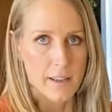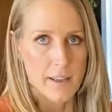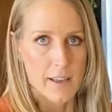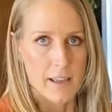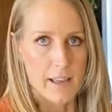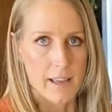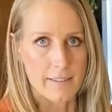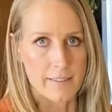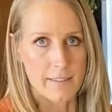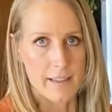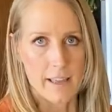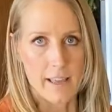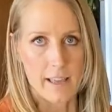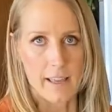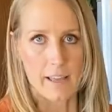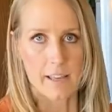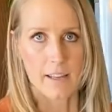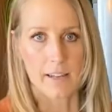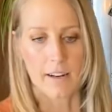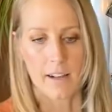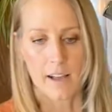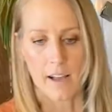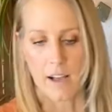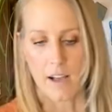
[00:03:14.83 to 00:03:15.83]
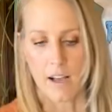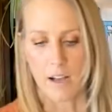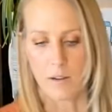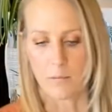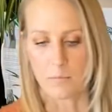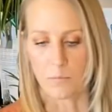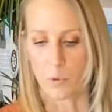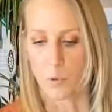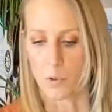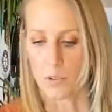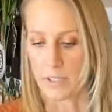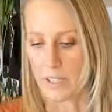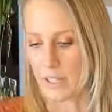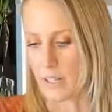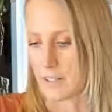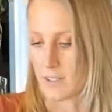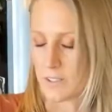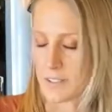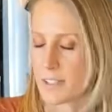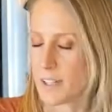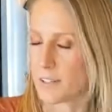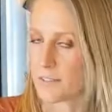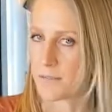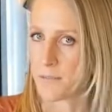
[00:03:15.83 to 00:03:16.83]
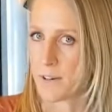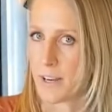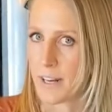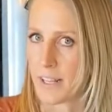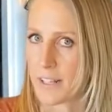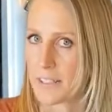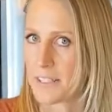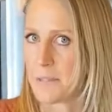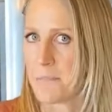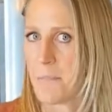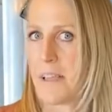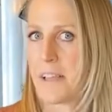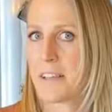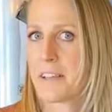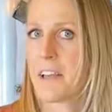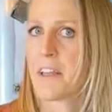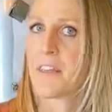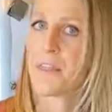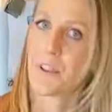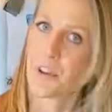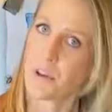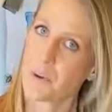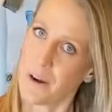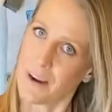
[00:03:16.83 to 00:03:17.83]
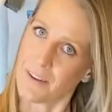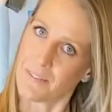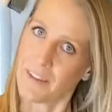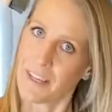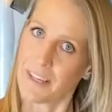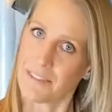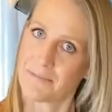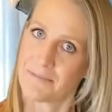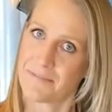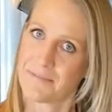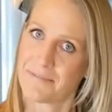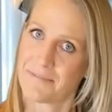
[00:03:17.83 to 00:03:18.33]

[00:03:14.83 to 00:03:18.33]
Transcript: And then um, we'll get our stuff ready to make the gravy.